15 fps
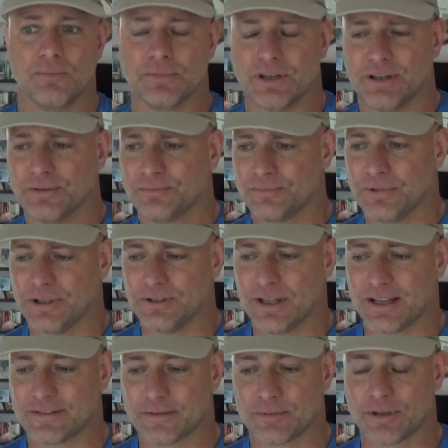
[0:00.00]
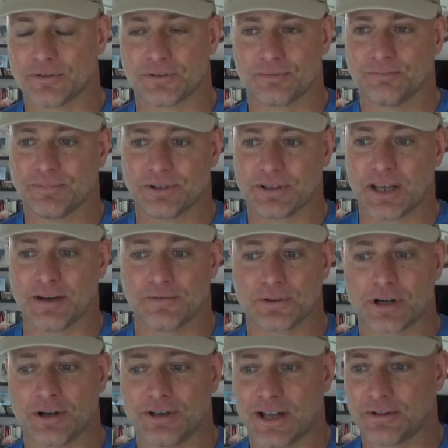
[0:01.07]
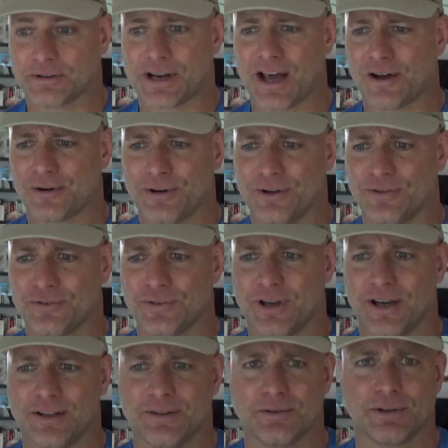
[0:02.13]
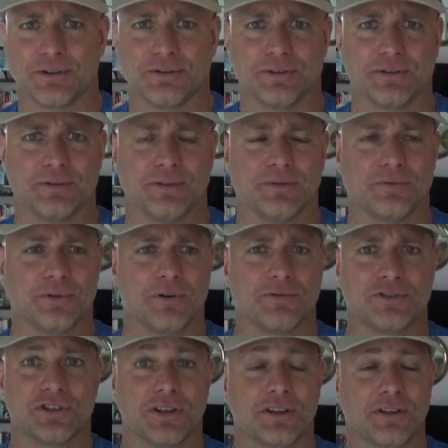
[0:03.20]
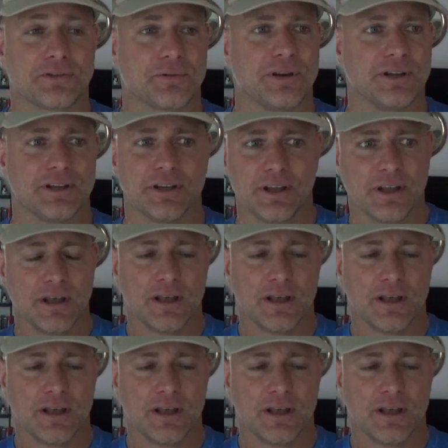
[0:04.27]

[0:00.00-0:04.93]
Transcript: you know, but that's because, again, if they're cutting down their calories, they're getting of shit that they're eating.